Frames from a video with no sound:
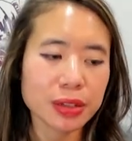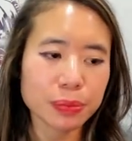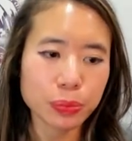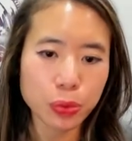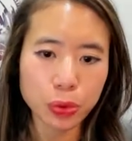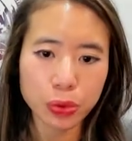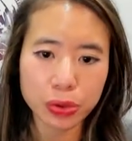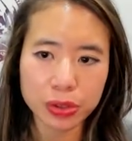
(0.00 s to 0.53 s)

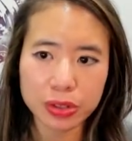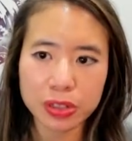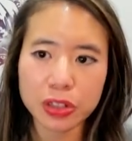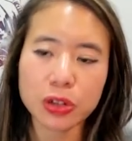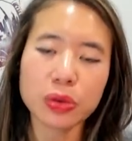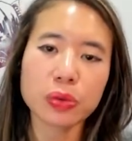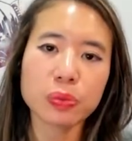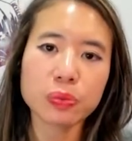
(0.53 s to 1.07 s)
more,
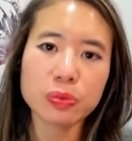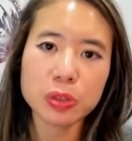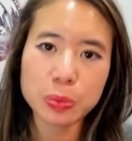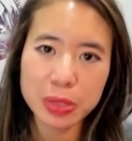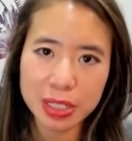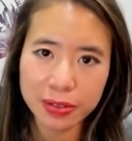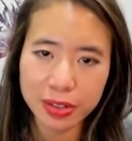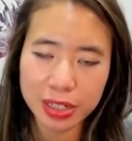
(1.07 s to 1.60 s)

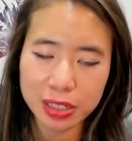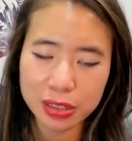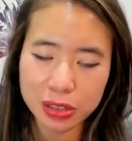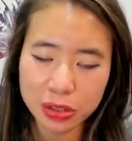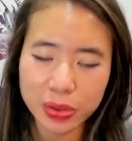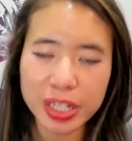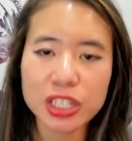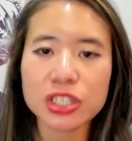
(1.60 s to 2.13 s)
specific
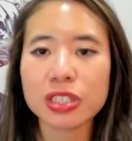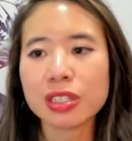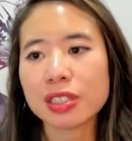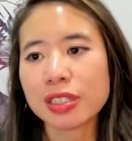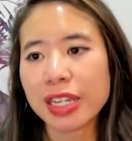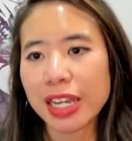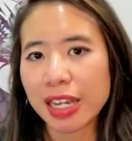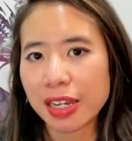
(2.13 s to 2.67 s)

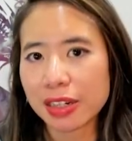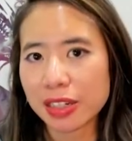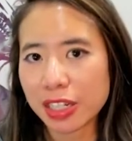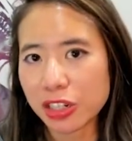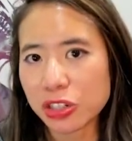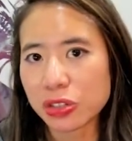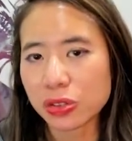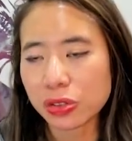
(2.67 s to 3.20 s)
duration and
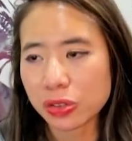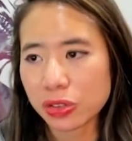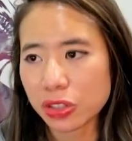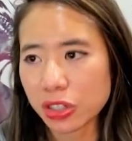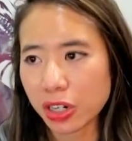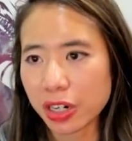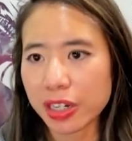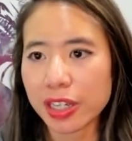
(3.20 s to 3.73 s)
initial to
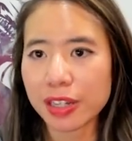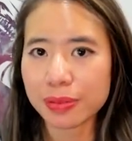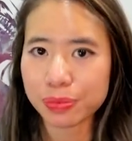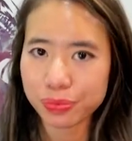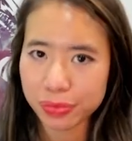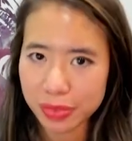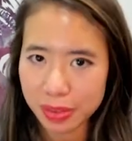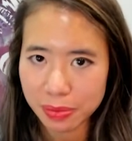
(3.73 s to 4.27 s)
target
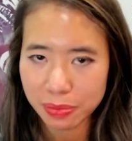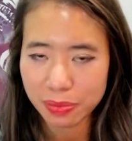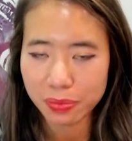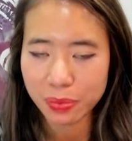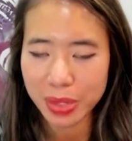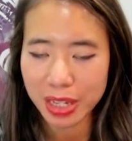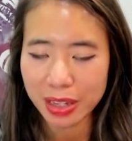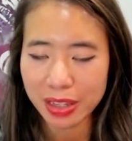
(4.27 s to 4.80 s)

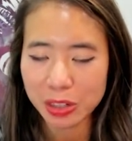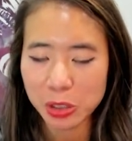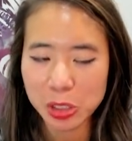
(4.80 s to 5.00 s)
being